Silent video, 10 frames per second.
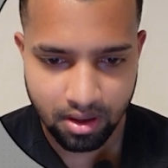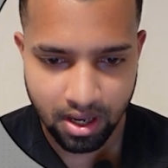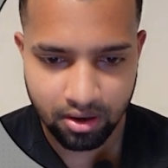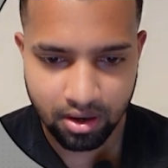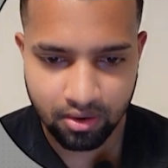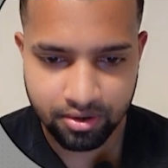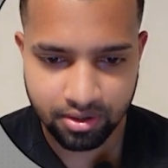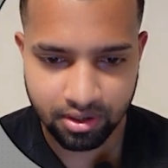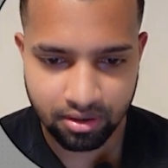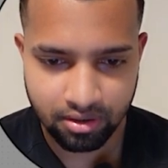I don't know how it's
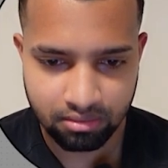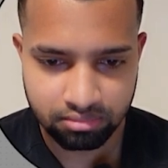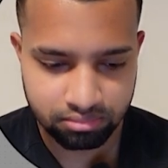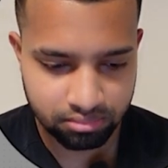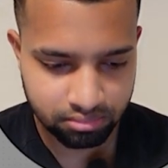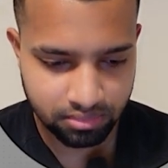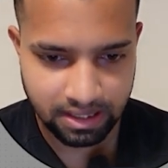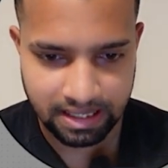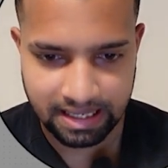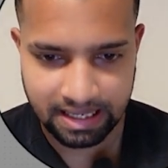gonna look.
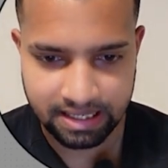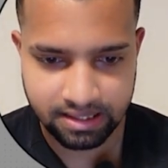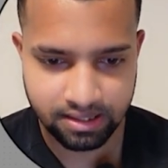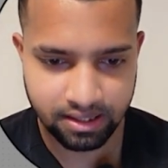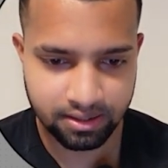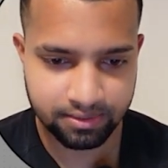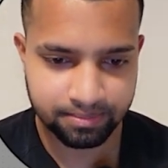Let's see.